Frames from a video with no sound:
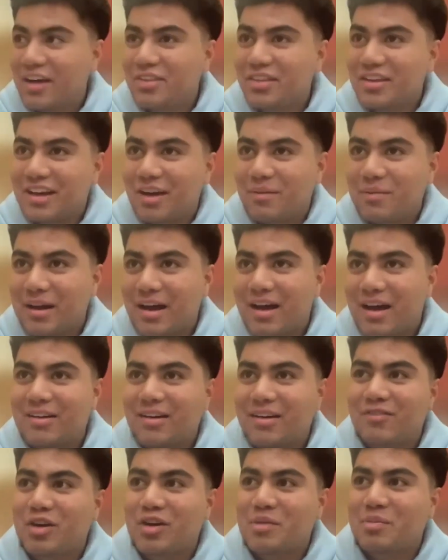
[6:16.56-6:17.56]
think, I mean,
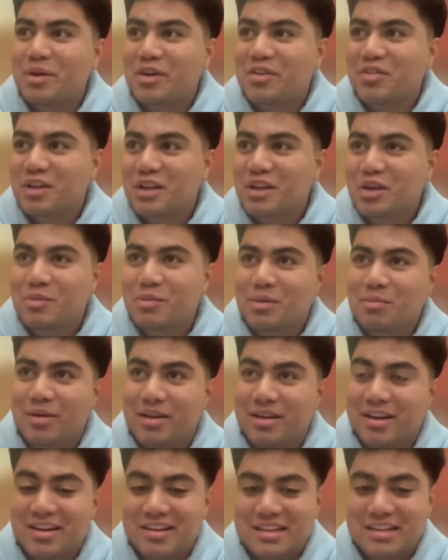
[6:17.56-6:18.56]
I've only been here for a little bit, but
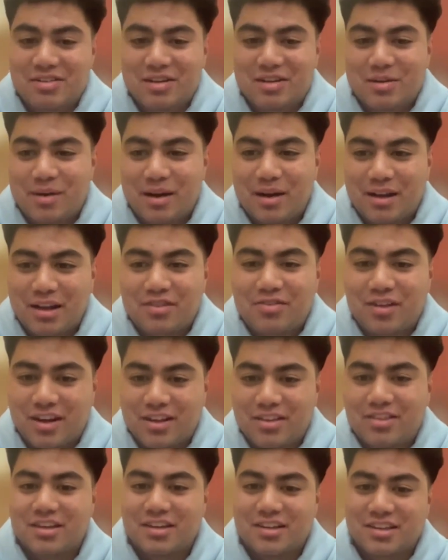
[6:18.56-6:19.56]
yeah, even in my life, I
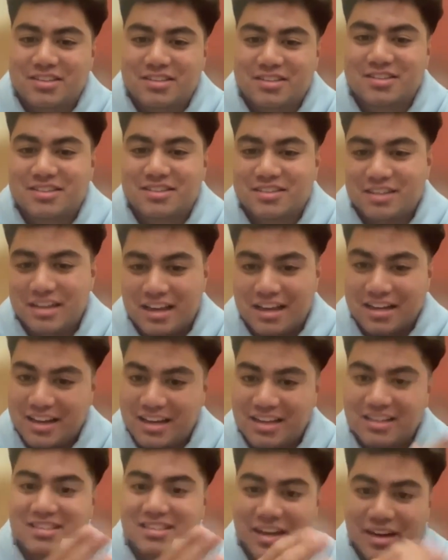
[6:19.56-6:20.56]
think it
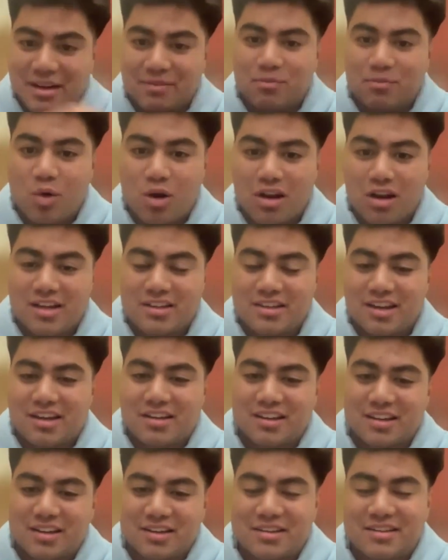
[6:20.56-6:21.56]
is getting more like that.
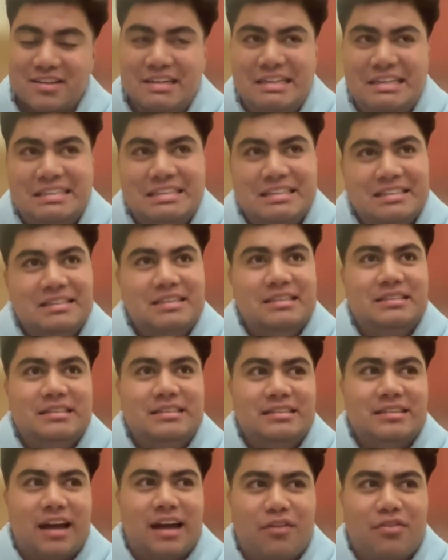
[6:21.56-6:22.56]
Like,
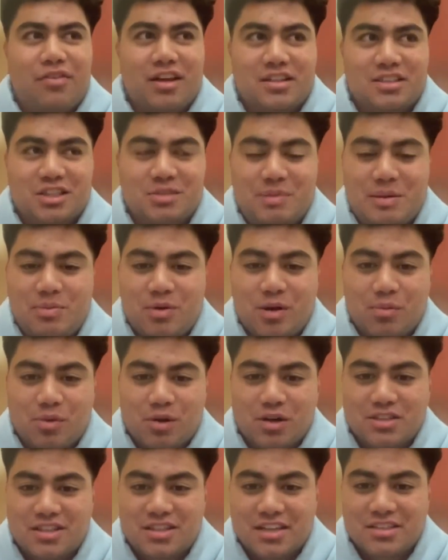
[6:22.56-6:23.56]
I feel like just people are more
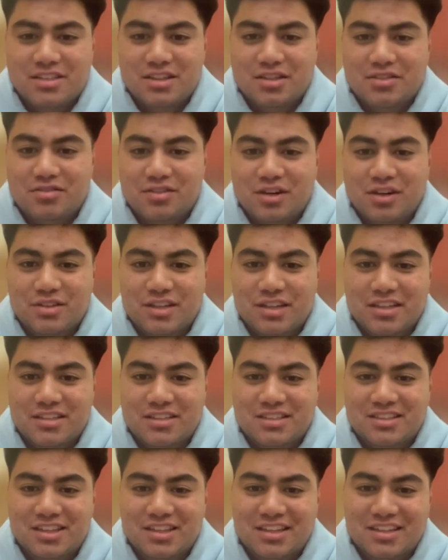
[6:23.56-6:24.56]
sensitive
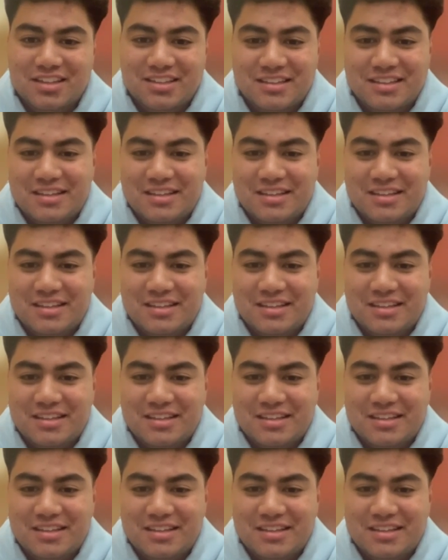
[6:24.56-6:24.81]
nowadays. Like,